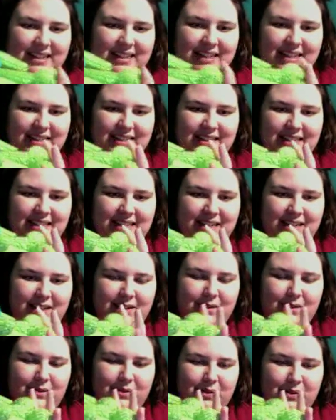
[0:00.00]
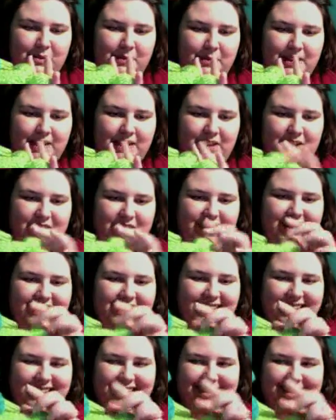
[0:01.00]
did the nose, which
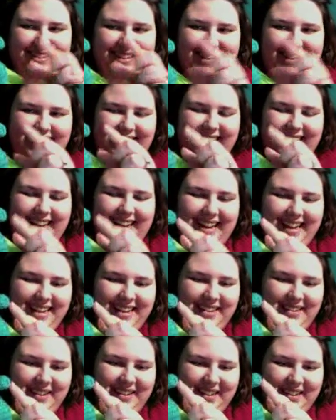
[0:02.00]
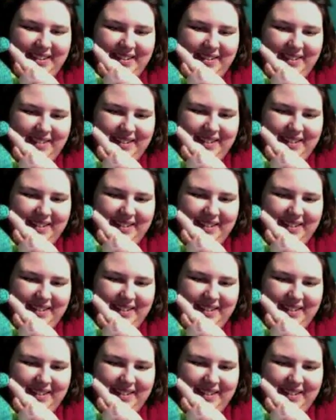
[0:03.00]
I don't know,